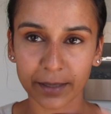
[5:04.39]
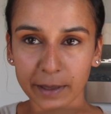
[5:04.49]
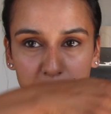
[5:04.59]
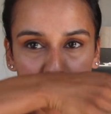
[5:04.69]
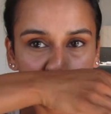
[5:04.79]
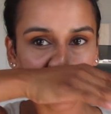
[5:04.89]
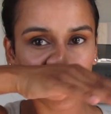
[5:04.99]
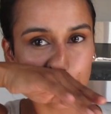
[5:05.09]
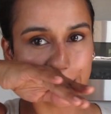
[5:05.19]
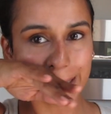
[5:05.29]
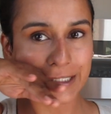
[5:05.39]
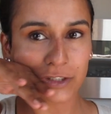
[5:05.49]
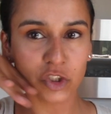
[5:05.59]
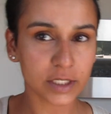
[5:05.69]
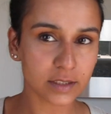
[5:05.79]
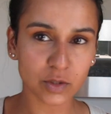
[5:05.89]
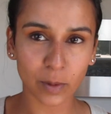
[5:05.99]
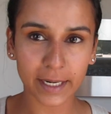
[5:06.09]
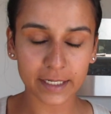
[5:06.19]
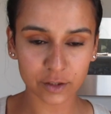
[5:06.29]
anatomy. I'm like legit
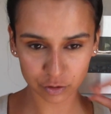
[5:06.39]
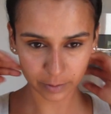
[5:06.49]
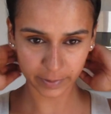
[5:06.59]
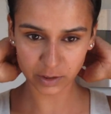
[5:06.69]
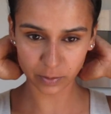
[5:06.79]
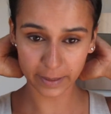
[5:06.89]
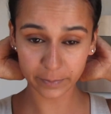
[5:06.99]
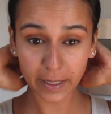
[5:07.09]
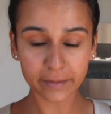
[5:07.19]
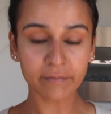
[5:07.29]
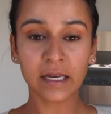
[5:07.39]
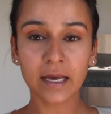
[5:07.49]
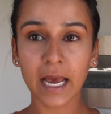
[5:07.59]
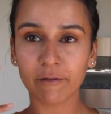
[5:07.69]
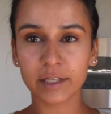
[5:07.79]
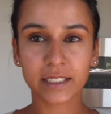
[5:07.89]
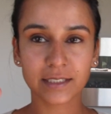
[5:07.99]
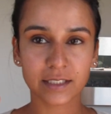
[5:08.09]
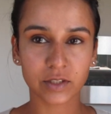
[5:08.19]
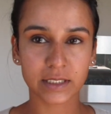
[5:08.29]
sweating, dripping sweat, but everything
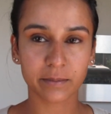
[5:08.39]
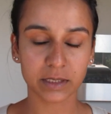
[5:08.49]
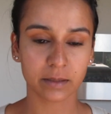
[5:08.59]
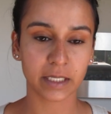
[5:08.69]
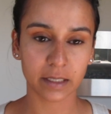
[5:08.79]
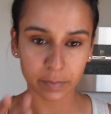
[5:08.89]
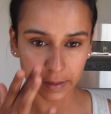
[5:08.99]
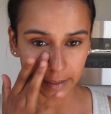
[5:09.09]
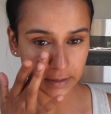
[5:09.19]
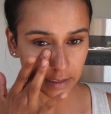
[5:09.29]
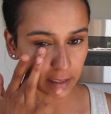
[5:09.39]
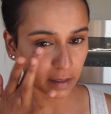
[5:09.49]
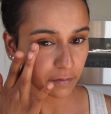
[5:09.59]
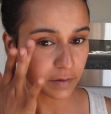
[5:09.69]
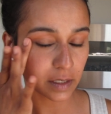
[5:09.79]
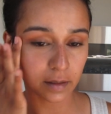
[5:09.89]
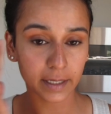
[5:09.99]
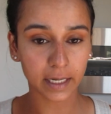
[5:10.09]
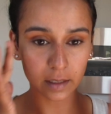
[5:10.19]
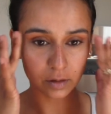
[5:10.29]
still seems to be in place and I feel
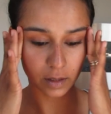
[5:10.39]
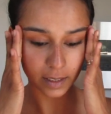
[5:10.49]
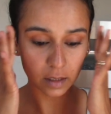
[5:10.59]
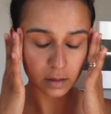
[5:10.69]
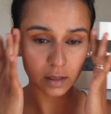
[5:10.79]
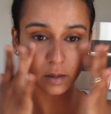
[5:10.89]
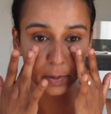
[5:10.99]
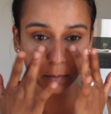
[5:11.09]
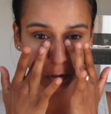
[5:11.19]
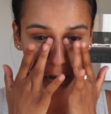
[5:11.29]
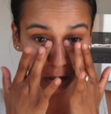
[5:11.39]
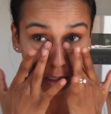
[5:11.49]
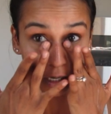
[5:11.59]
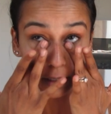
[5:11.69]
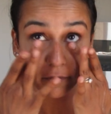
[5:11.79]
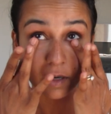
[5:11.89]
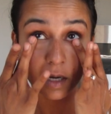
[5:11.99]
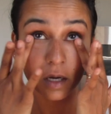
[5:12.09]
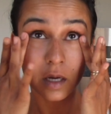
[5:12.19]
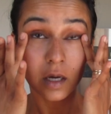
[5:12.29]
like I look like a little bit more alive.
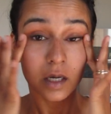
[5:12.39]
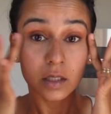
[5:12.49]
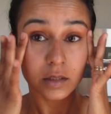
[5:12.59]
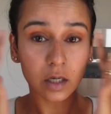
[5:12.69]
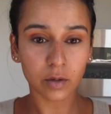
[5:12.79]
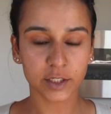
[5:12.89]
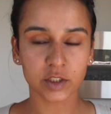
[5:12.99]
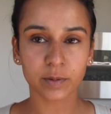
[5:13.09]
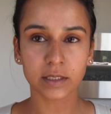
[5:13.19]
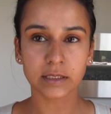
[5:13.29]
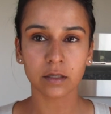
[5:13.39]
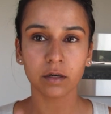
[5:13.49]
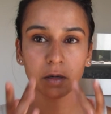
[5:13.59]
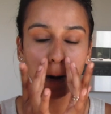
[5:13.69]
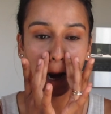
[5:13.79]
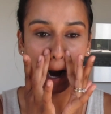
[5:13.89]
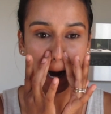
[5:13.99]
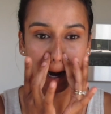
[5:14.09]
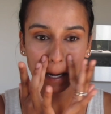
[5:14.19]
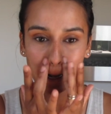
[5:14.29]
So I just put concealer under my
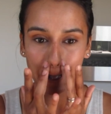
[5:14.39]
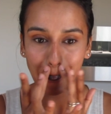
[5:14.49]
eye,